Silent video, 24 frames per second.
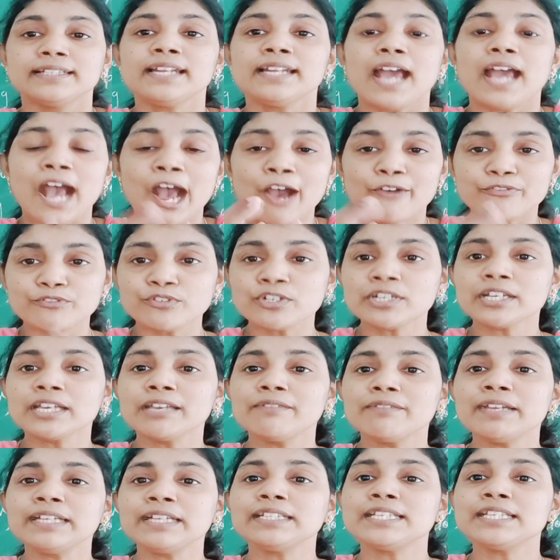Then after
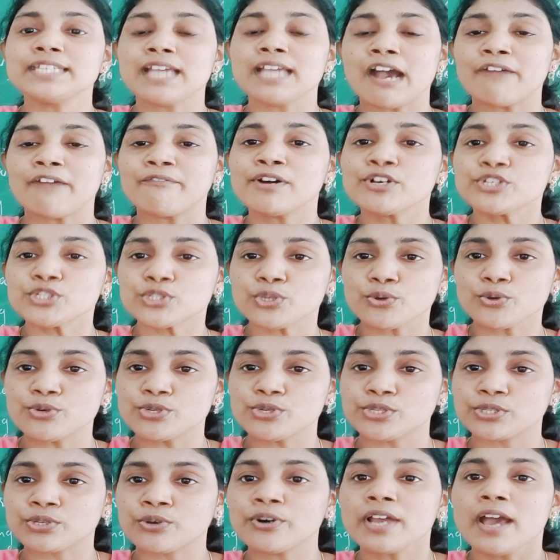giving the Java
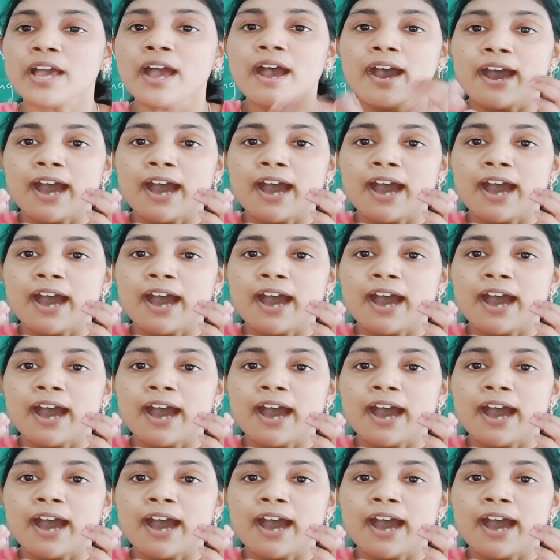source code,